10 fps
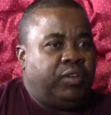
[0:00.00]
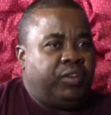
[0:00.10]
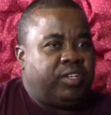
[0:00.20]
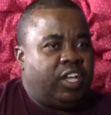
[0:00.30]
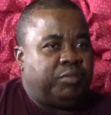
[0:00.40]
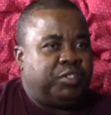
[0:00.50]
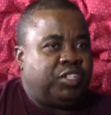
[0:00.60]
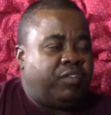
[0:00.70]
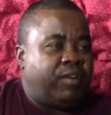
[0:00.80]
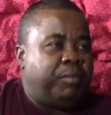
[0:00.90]
advertise
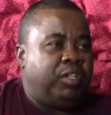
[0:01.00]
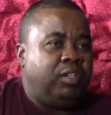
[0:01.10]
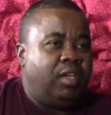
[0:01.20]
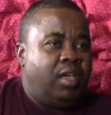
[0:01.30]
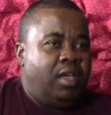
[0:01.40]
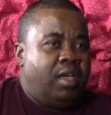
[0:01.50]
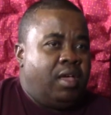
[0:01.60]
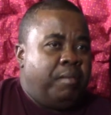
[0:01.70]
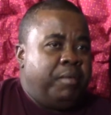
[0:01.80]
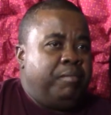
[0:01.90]
myself. I mean,
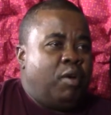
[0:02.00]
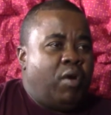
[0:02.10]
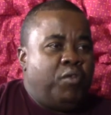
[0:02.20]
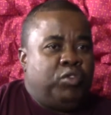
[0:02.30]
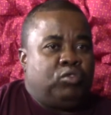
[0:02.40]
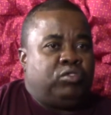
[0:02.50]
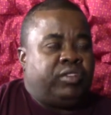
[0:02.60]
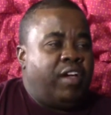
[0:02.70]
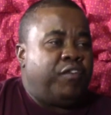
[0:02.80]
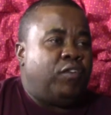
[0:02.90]
me and my wife used to
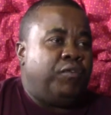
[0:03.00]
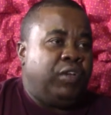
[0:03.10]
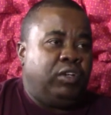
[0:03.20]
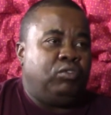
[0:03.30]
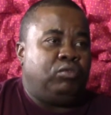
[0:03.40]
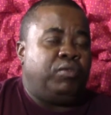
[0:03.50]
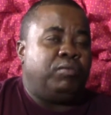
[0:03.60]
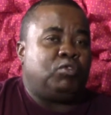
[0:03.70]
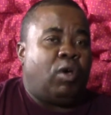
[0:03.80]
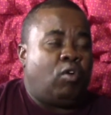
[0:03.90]
drive from
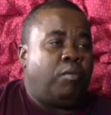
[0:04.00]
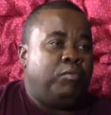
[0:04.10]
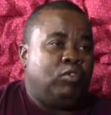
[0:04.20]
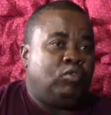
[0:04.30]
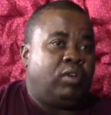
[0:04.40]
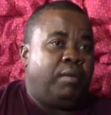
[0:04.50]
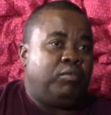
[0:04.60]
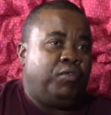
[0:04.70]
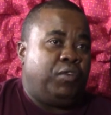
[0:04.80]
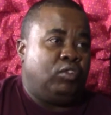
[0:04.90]
Swakopmund to come
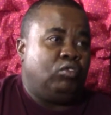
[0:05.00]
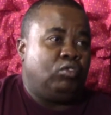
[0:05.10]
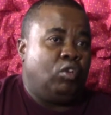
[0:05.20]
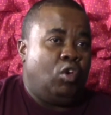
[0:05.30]
to Windhoek